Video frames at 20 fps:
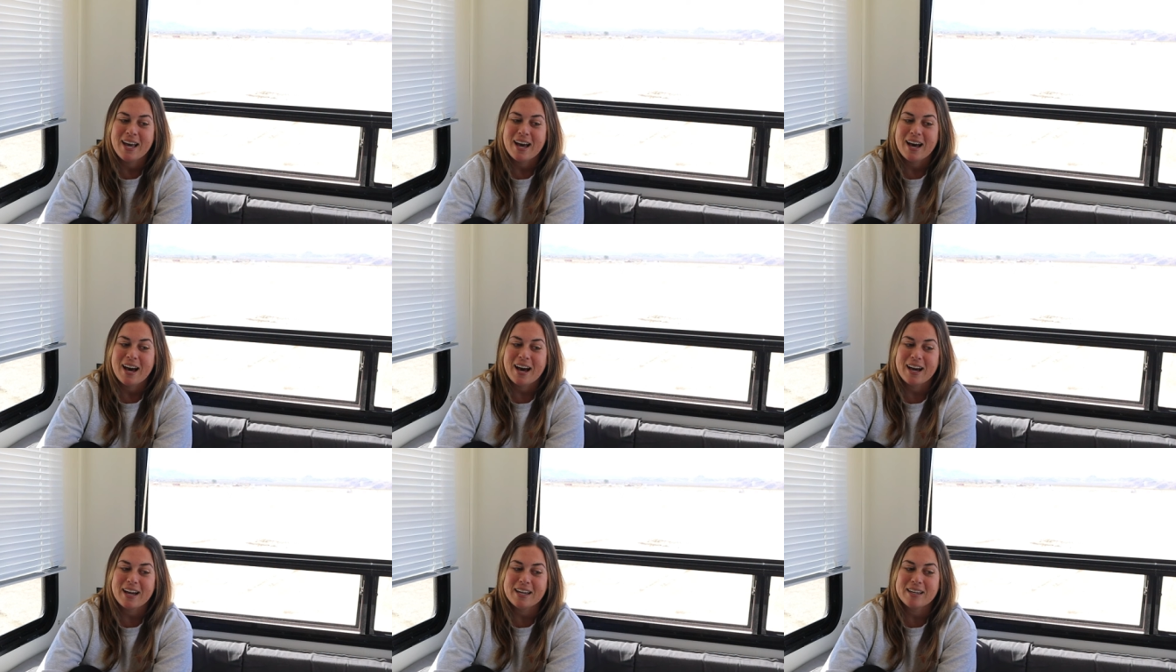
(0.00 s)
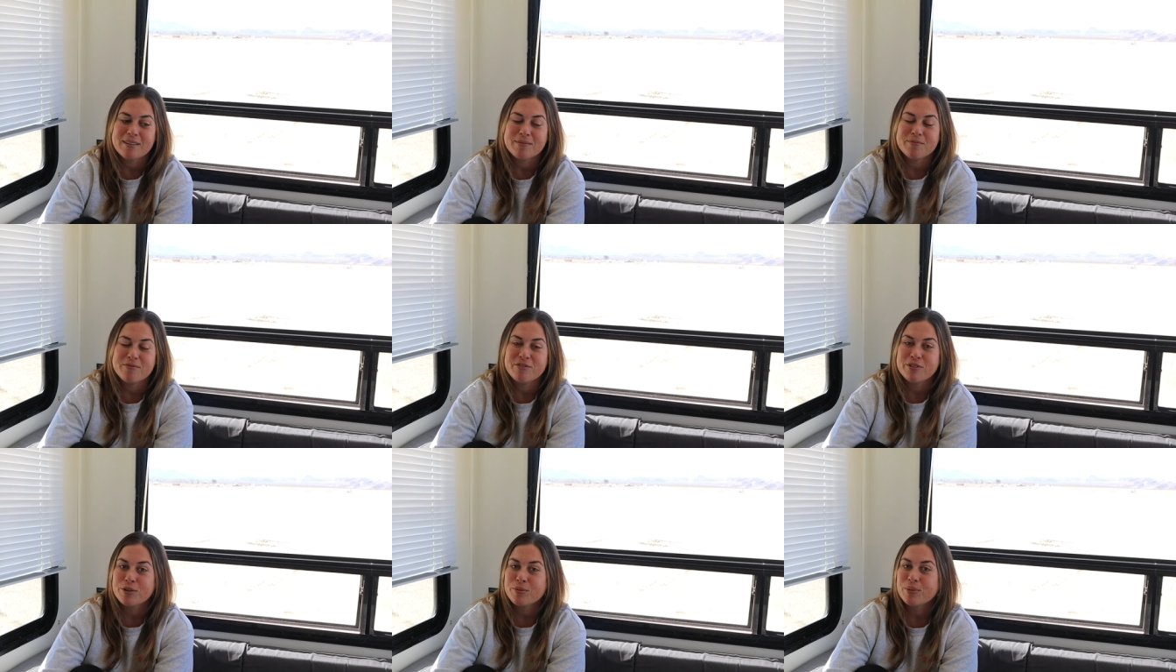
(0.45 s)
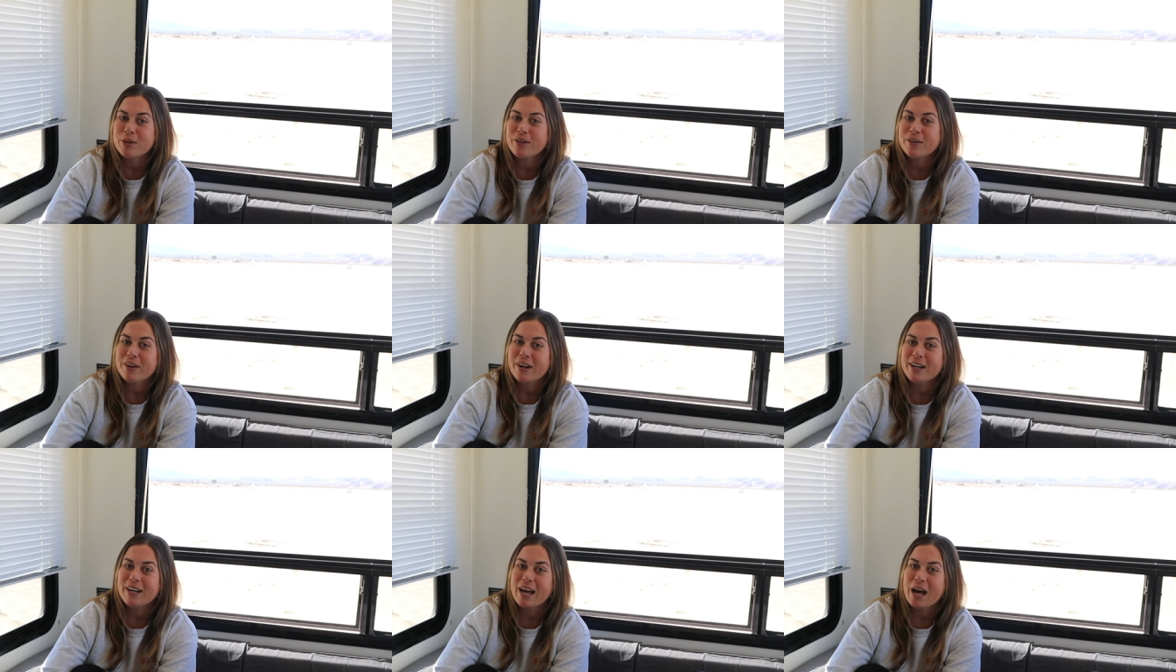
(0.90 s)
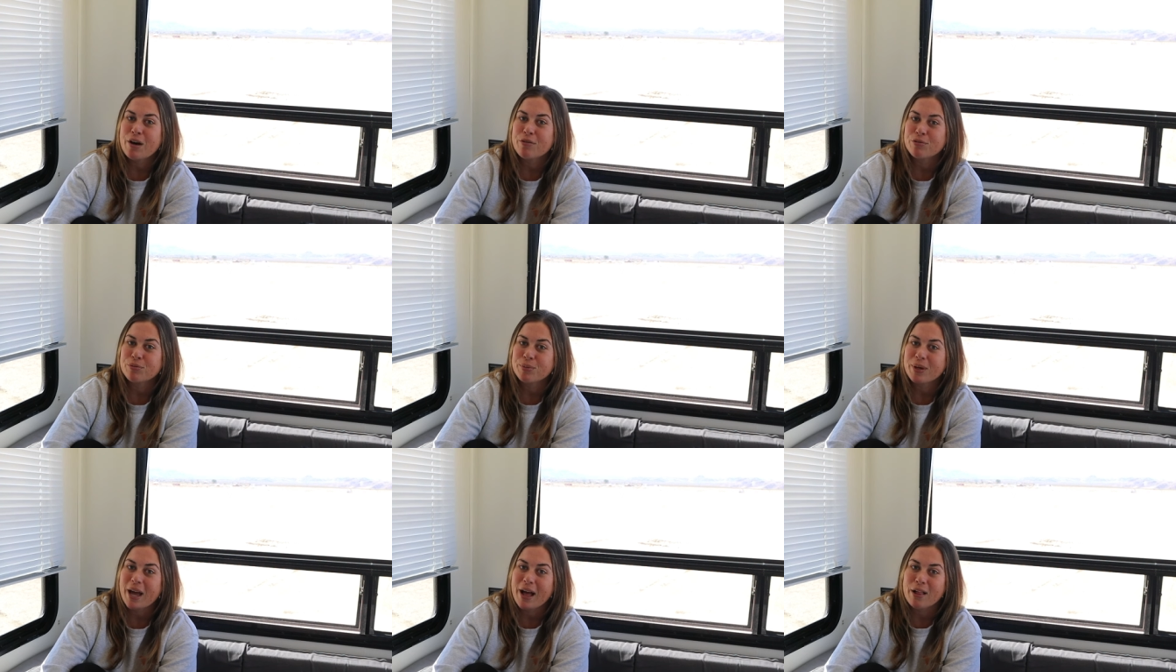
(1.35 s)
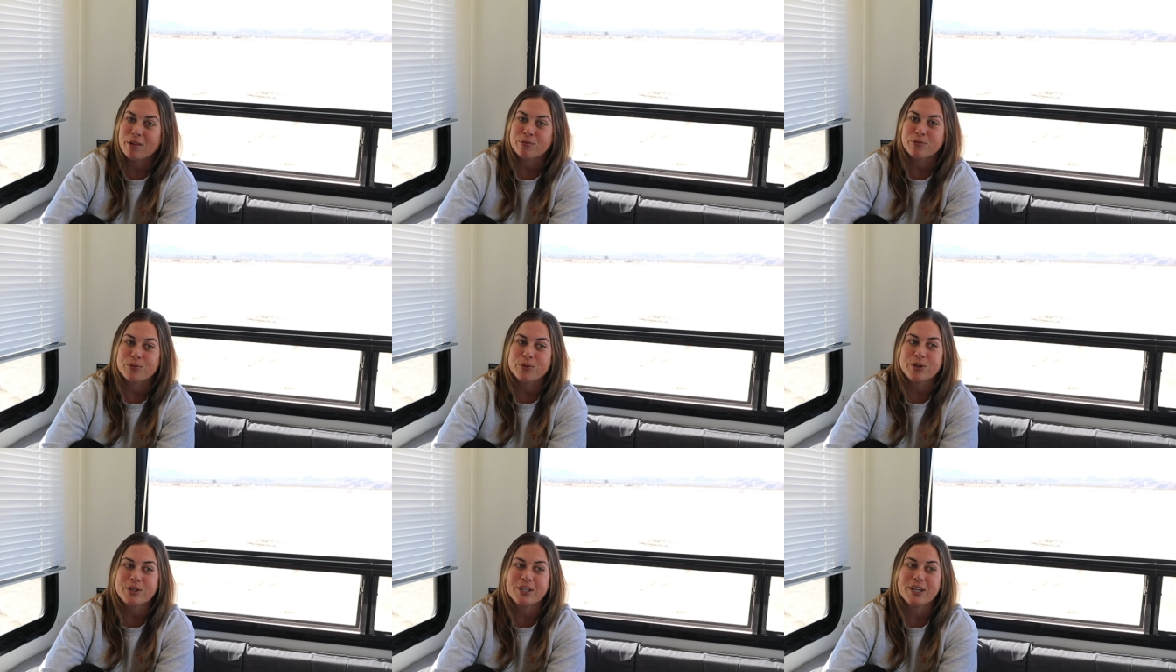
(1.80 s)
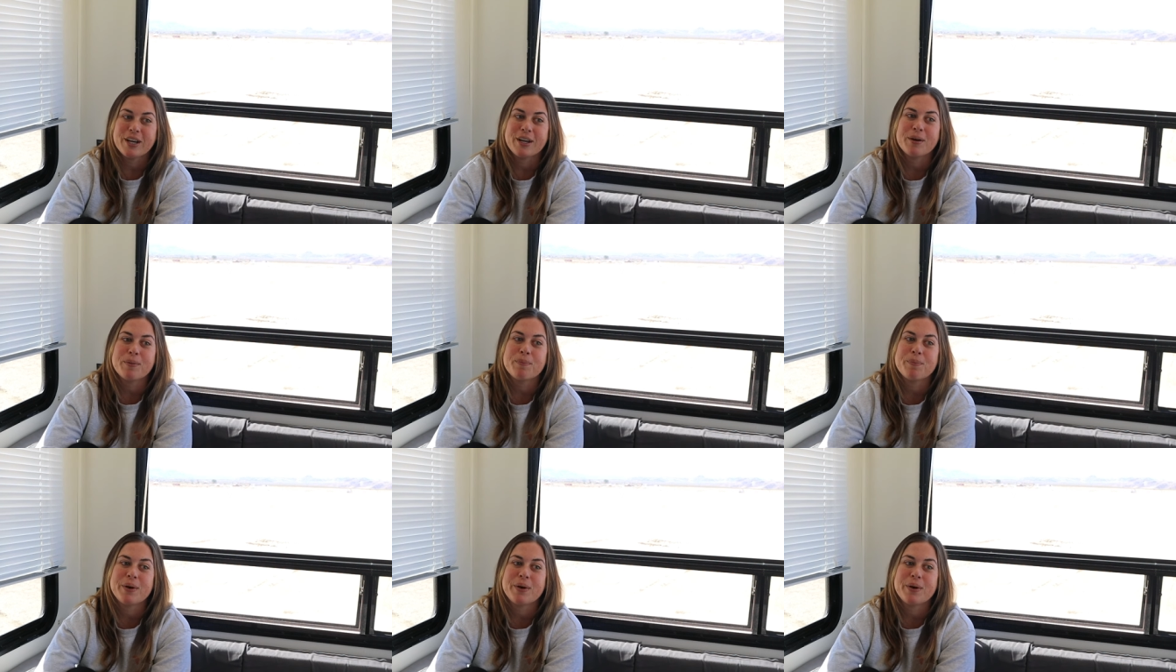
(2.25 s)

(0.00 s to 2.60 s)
I am filming right now from California,